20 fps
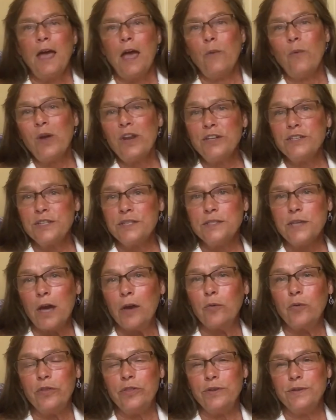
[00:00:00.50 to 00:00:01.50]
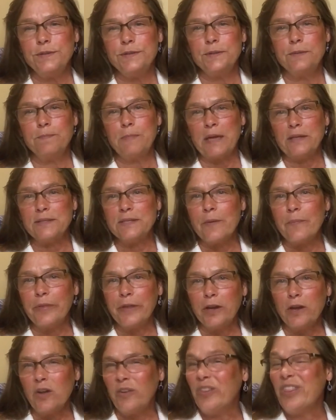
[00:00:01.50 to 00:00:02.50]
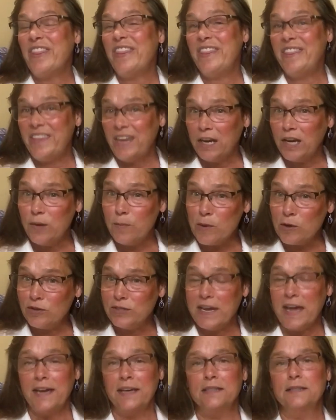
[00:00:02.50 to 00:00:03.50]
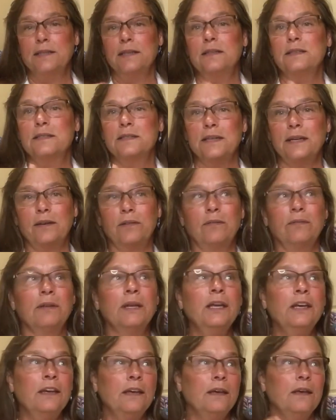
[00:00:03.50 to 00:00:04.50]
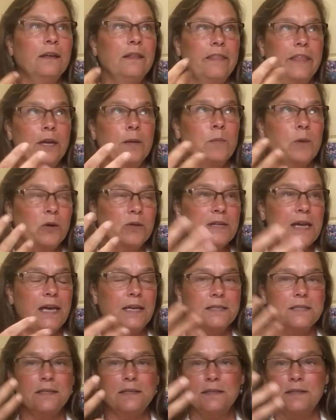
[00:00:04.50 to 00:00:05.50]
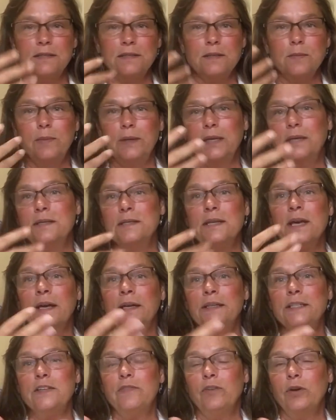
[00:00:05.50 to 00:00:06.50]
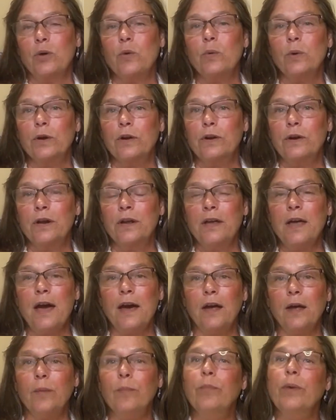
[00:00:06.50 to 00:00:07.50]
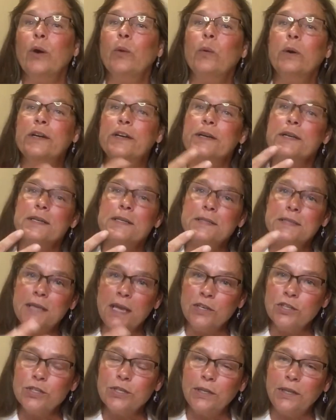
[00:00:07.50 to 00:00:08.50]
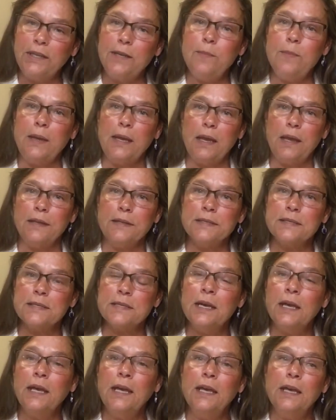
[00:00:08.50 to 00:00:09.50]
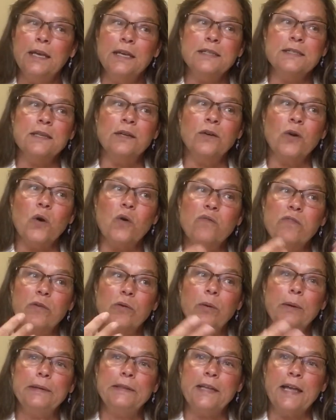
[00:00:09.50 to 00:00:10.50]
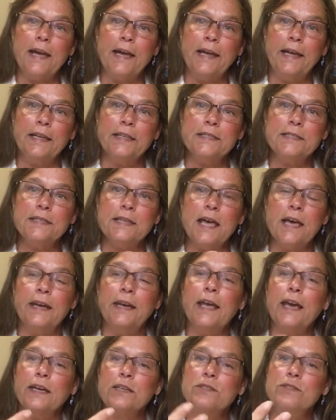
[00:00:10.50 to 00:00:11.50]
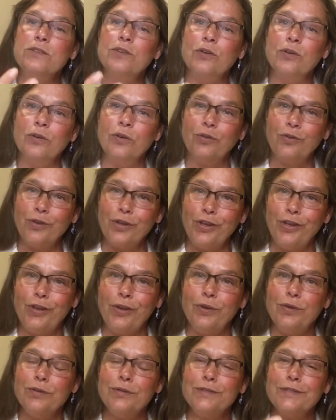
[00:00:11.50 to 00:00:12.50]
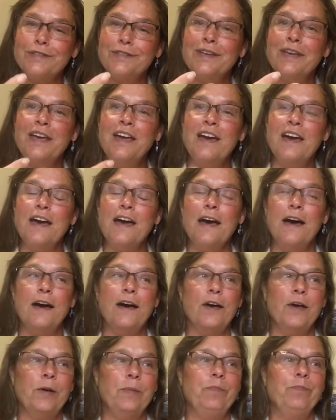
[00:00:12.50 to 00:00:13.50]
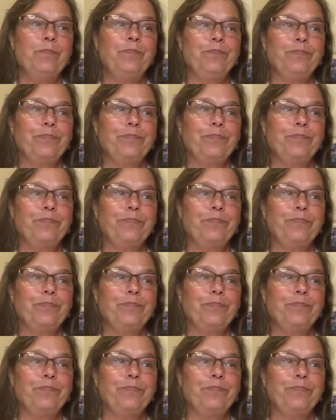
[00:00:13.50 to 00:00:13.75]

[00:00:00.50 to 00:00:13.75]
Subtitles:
wanted to talk with you about something called Thigmotaxis. Now, Thigmotaxis is a big scientific word, but what it essentially means is an over-reliance on external cues. And